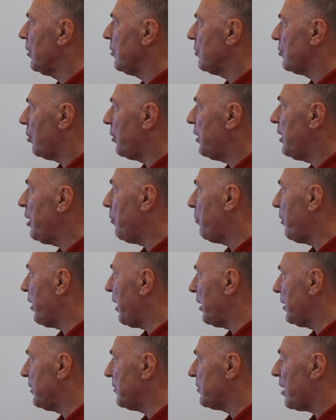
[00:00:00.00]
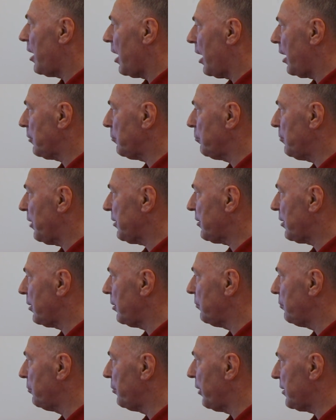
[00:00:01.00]
So here we are in the heart
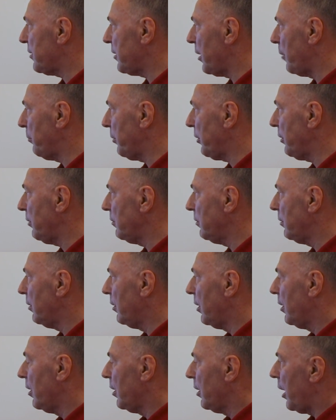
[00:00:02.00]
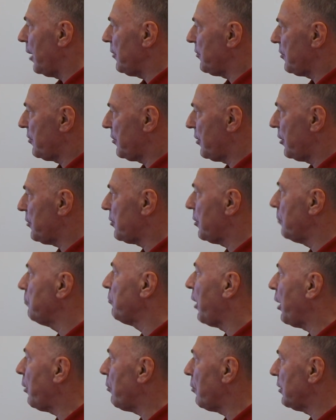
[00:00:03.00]
muscle, for example, and the system
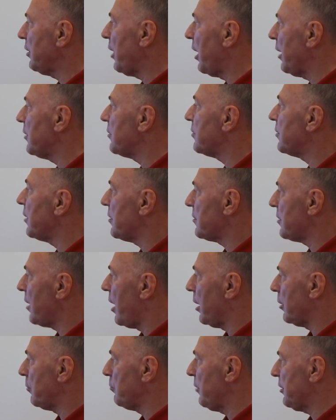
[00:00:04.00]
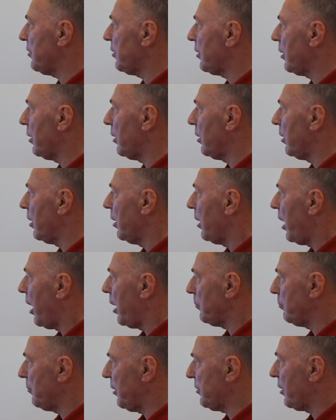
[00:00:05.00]
recognized that the heart
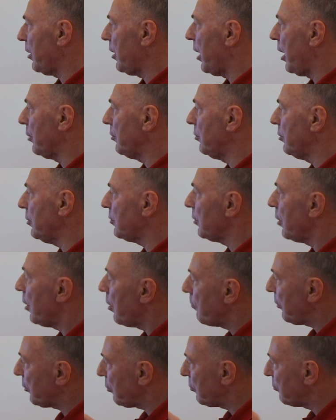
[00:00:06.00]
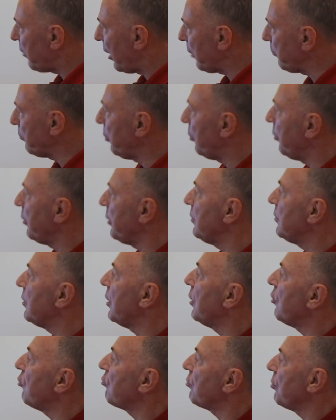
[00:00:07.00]
muscle are good, but on one
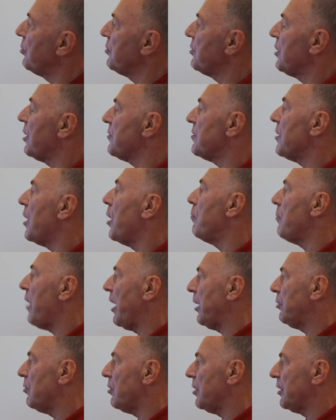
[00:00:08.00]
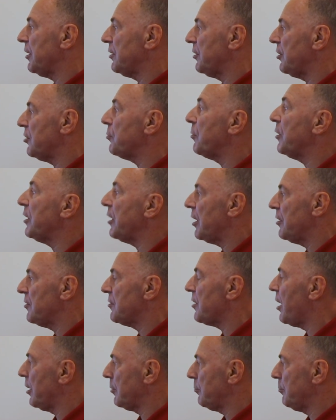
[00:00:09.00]
point he shows us a microorganism in
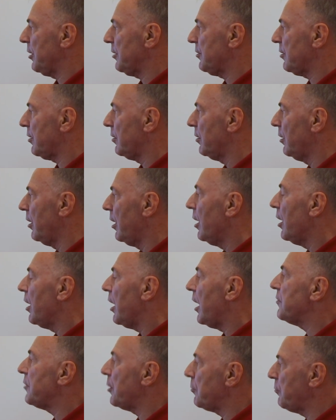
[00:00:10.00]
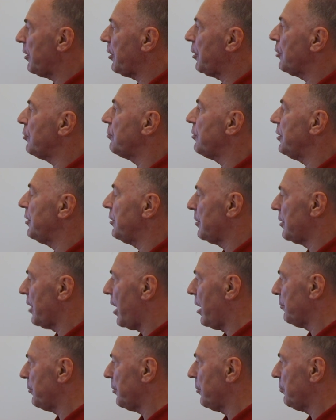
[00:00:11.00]
the heart muscle, and then we can treat it
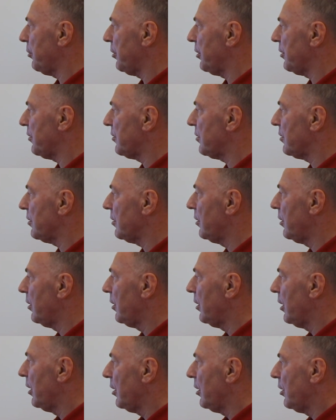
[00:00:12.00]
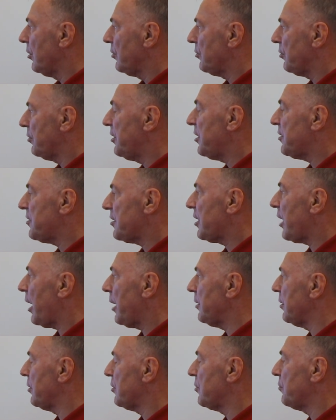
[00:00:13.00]
afterwards. So this
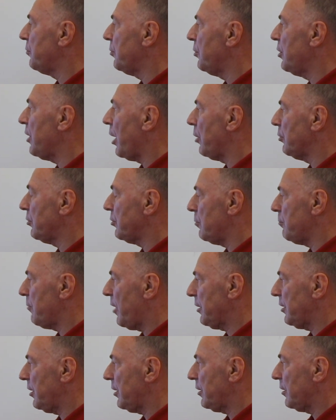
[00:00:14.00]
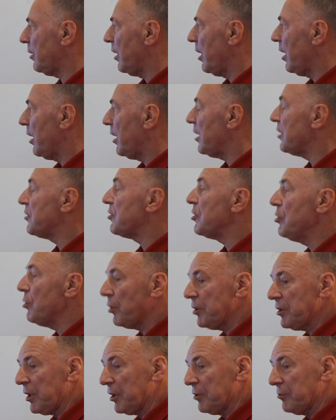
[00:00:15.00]
scan is fully automatic, is
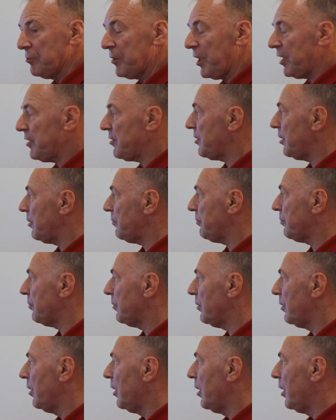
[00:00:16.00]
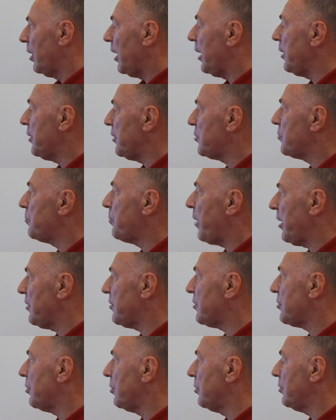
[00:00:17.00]
non-invasive, and it's
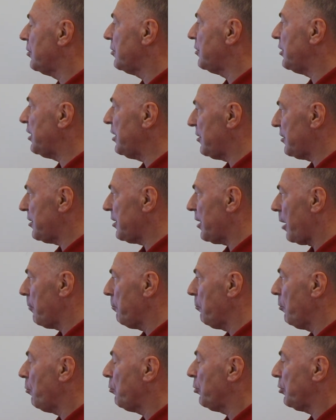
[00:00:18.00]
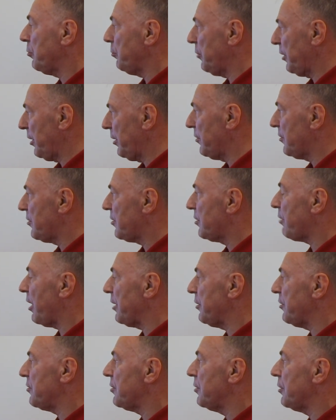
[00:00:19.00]
based on TCM, what means
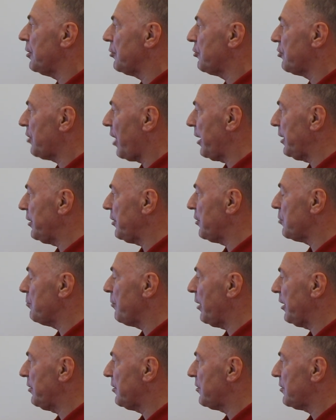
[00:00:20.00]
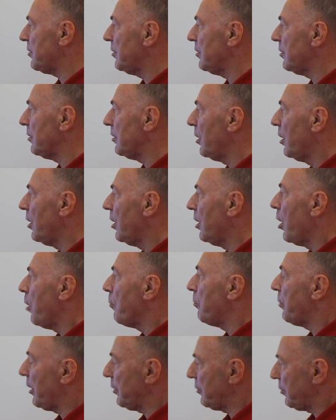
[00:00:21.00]
traditional Chinese medicine,
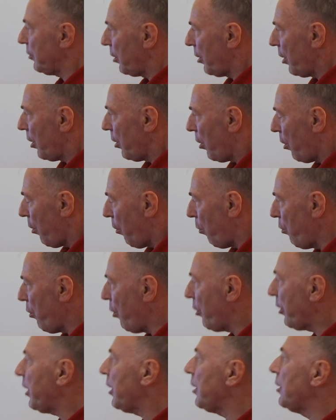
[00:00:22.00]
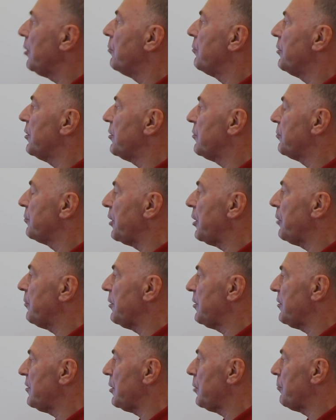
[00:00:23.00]
but working with
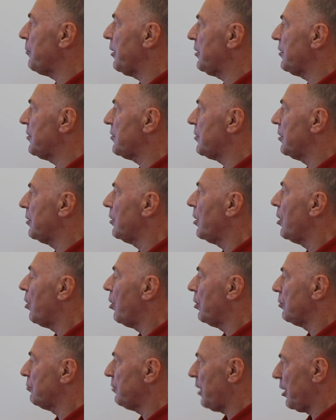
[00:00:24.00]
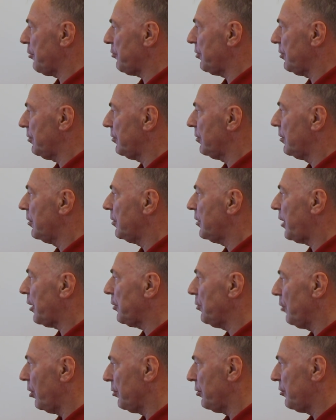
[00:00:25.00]
frequency medicine on Russian
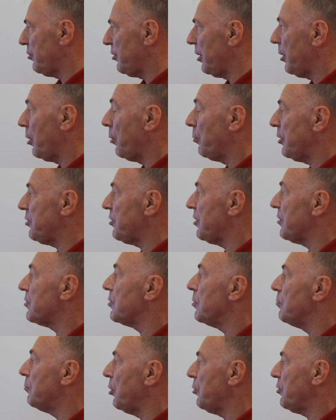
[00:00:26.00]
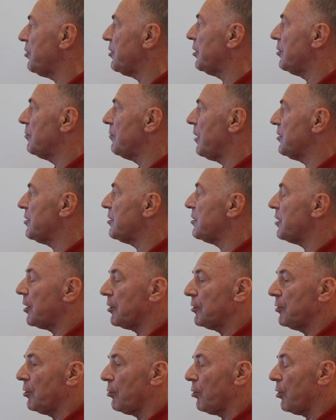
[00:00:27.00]
technology, which is the most advanced
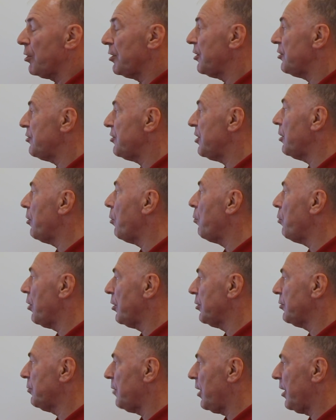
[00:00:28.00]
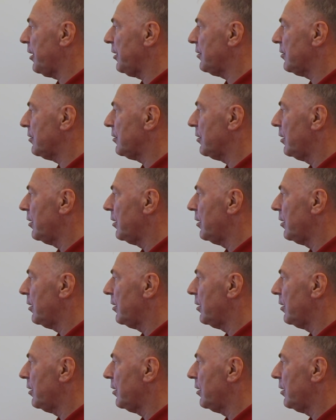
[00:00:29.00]
technology worldwide.